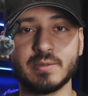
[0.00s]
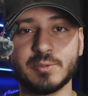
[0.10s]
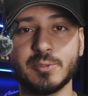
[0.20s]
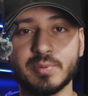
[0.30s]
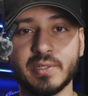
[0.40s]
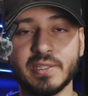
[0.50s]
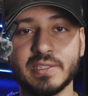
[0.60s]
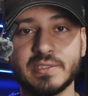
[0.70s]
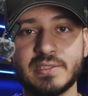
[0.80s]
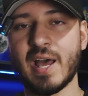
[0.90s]
tub trooper in
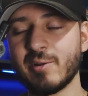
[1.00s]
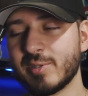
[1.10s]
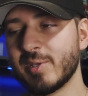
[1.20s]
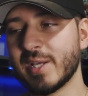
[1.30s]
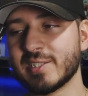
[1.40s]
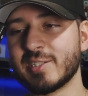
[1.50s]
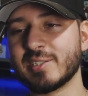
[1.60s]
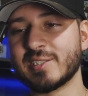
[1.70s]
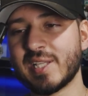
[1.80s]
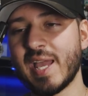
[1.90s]
this. I don't think you guys
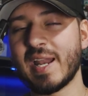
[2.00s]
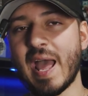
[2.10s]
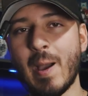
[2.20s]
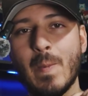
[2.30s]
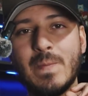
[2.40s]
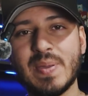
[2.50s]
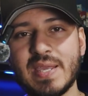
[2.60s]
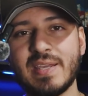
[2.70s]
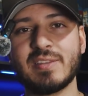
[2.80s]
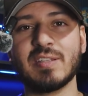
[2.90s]
understand how
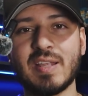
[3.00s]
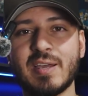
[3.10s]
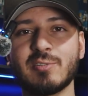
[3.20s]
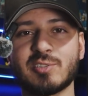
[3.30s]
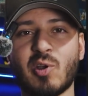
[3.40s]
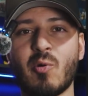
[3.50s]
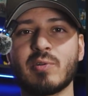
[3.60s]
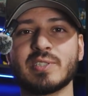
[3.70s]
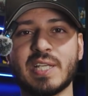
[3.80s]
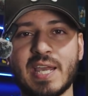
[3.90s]
peak the LEGO Star
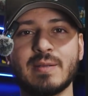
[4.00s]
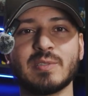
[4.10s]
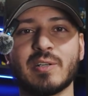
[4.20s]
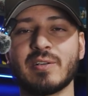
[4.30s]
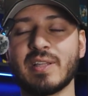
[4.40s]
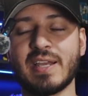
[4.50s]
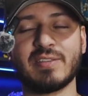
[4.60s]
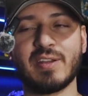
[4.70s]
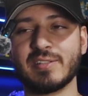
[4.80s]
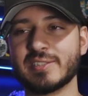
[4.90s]
Wars games are. Like,
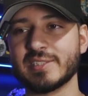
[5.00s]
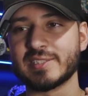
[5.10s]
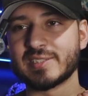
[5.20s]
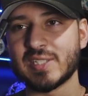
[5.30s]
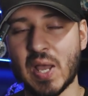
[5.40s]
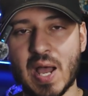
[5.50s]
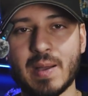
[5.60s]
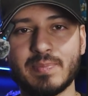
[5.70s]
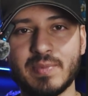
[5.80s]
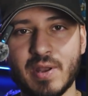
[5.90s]
they're just top